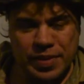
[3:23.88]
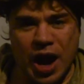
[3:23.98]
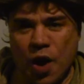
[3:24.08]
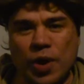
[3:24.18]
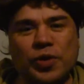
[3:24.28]

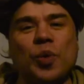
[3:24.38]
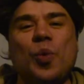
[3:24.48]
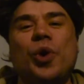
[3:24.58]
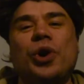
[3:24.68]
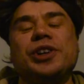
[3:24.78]
around the
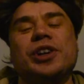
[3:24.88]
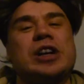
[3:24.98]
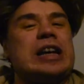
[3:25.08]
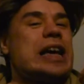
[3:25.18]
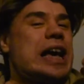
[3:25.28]
world here,
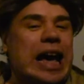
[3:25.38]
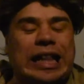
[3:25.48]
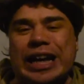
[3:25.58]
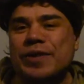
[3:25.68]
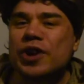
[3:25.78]
and
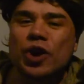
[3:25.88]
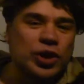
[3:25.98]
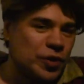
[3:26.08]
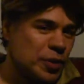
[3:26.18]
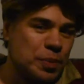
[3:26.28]
they have a lot
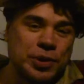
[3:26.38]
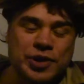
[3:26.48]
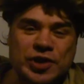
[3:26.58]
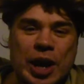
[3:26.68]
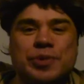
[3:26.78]
of different
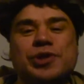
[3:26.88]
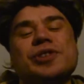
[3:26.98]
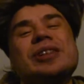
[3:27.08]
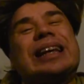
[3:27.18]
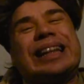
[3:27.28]
perception,
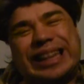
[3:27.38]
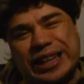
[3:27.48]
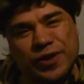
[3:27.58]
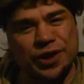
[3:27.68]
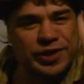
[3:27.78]

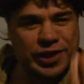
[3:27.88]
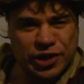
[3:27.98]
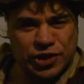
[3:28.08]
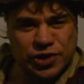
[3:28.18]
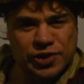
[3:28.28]
different
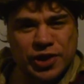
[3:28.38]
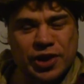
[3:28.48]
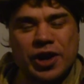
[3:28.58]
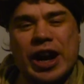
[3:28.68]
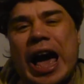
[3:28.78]
tensions here,
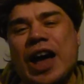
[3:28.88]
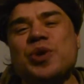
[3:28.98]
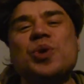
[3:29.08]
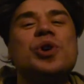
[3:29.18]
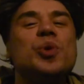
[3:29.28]
and
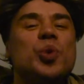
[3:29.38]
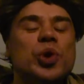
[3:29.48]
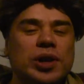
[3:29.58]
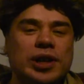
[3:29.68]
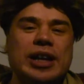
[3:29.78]
you're
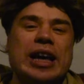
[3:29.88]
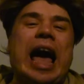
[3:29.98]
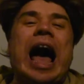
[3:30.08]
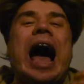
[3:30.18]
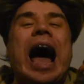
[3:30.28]
really
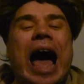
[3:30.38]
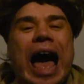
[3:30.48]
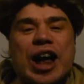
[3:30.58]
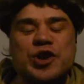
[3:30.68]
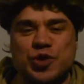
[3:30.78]

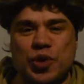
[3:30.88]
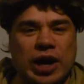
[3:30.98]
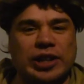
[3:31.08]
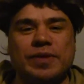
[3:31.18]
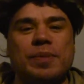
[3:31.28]

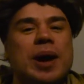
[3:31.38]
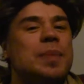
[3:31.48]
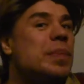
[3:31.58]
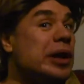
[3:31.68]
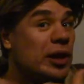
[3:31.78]
attractive on
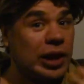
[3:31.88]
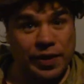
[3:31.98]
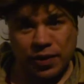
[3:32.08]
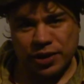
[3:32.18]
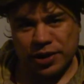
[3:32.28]
many
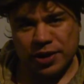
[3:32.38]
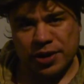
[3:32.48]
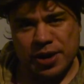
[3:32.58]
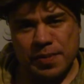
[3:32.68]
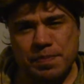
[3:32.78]
level here,
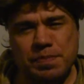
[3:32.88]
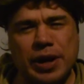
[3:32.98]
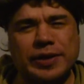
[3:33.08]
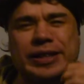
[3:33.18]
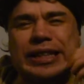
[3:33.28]

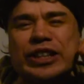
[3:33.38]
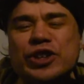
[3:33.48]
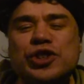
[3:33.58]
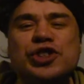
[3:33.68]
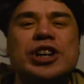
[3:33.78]
but
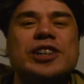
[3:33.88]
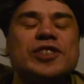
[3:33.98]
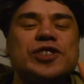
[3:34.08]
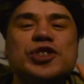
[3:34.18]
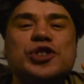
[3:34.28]
you
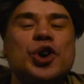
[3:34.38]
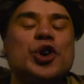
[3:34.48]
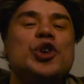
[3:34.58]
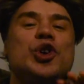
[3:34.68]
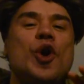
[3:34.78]
just
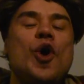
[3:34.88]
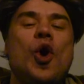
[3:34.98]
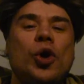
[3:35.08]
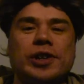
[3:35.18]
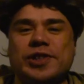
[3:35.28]
don't know
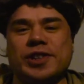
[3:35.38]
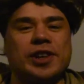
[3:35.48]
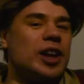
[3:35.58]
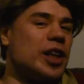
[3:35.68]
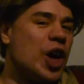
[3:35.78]

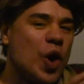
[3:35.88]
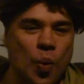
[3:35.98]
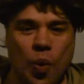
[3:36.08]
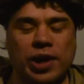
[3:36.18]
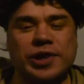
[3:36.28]
holistically
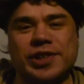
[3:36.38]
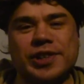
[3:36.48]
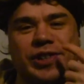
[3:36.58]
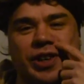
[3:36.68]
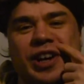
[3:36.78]
what is it
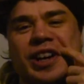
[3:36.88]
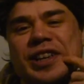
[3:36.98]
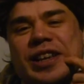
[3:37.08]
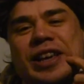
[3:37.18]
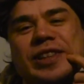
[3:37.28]
here.
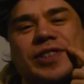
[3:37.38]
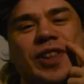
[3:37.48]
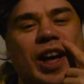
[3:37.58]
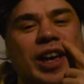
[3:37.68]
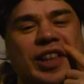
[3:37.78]
It's
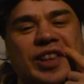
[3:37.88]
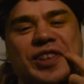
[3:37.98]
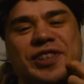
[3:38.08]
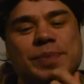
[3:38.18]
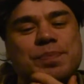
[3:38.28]
like there
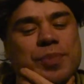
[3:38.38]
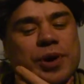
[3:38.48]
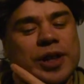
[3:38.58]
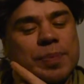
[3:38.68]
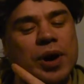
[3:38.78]
is some
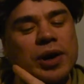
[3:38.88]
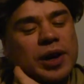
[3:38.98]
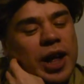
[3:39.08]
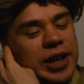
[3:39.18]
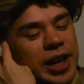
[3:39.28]
birthday party,
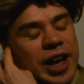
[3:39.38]
like